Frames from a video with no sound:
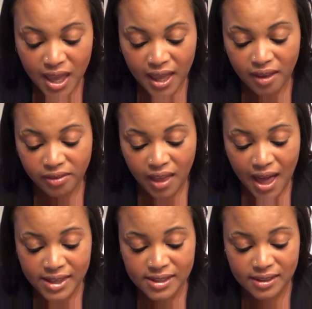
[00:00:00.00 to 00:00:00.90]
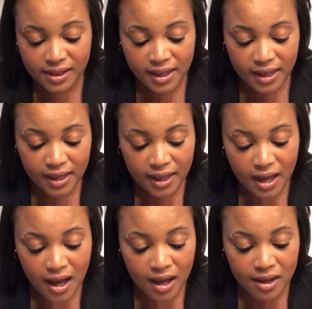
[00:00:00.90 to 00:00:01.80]
And lastly,
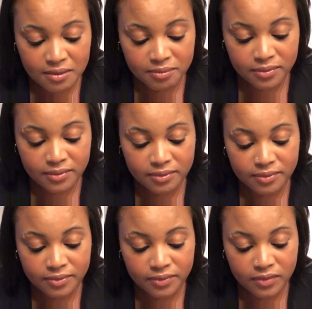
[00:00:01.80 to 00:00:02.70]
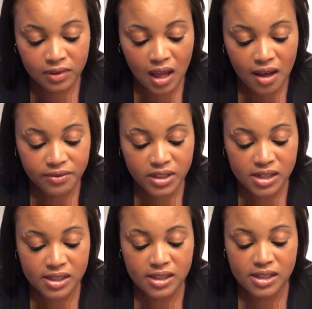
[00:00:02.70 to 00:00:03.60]
love
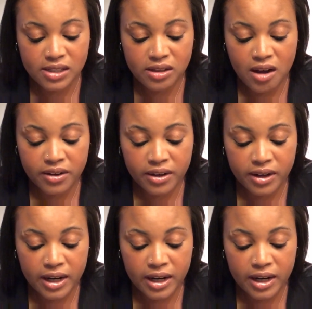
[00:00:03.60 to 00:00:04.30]
doesn't dishonor.